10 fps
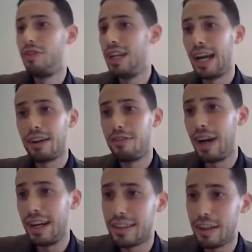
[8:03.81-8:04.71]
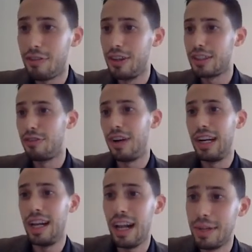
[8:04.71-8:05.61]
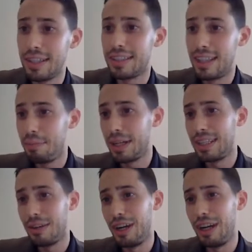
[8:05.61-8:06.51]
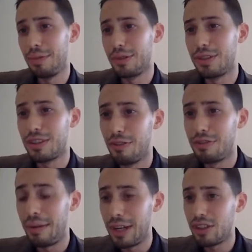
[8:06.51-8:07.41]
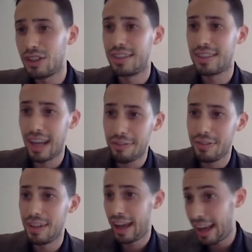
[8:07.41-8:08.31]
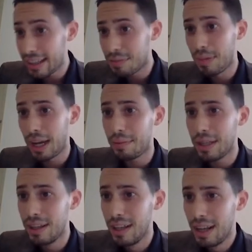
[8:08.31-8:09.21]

like finite difference or finite elements, typically they were able to solve dimensions 7, 8 maybe.